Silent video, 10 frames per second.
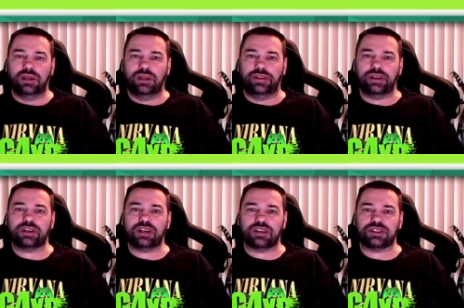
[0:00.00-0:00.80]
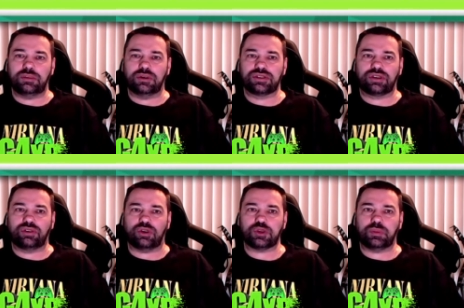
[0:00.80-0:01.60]
their customers
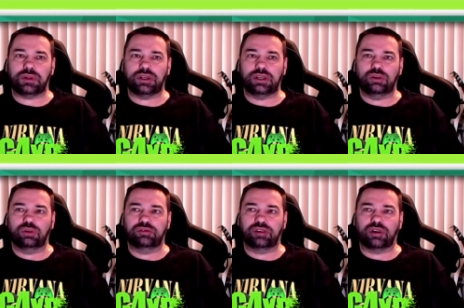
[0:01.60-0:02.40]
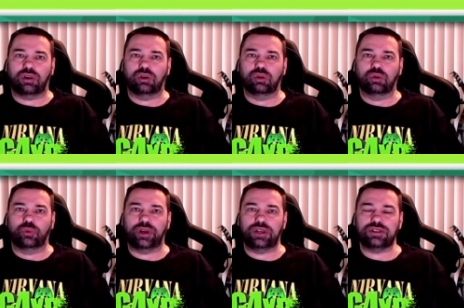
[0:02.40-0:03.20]
cross-play over a whole
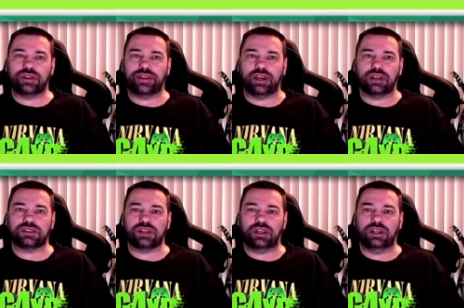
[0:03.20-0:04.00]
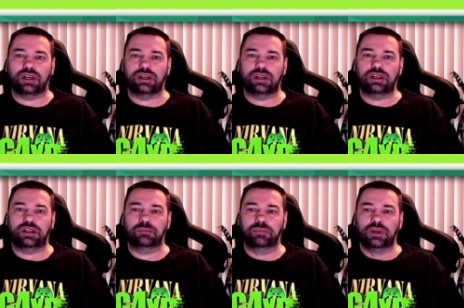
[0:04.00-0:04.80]
range of things. And
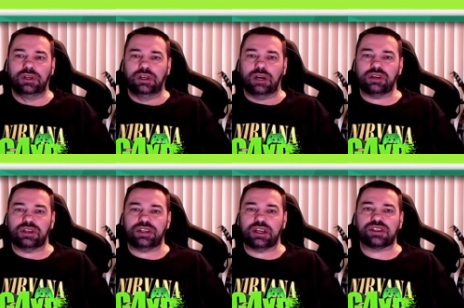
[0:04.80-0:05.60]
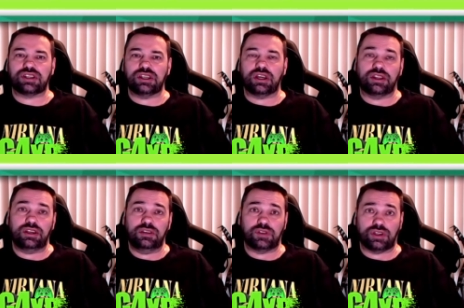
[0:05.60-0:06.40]
um, I'm going to take Sea of
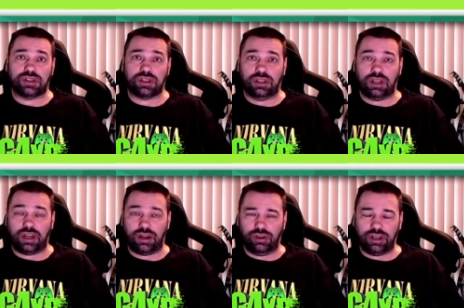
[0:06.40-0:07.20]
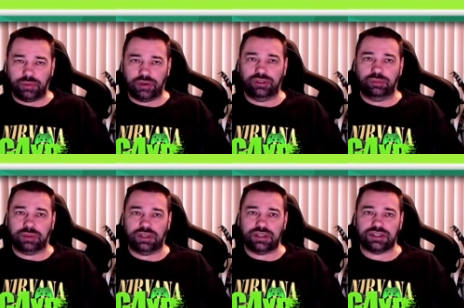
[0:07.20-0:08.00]
Thieves as, uh, and I know a number of you
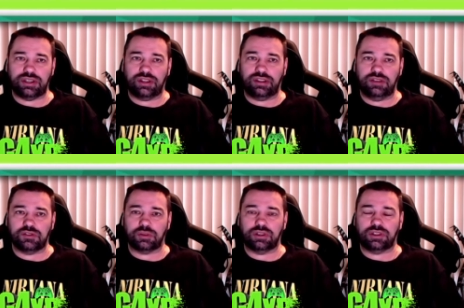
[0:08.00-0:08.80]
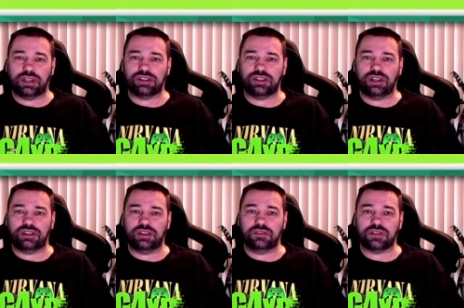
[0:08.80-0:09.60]
play Sea of Thieves. I'm going to take Sea of
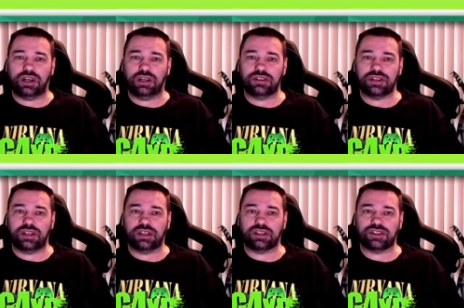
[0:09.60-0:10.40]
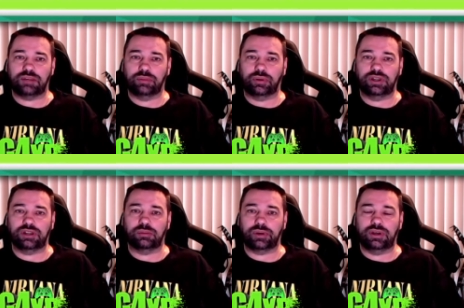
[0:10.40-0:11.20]
Thieves as an example
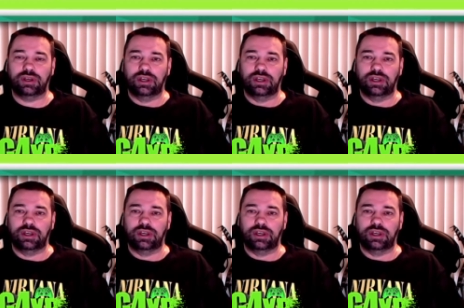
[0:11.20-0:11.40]
here, but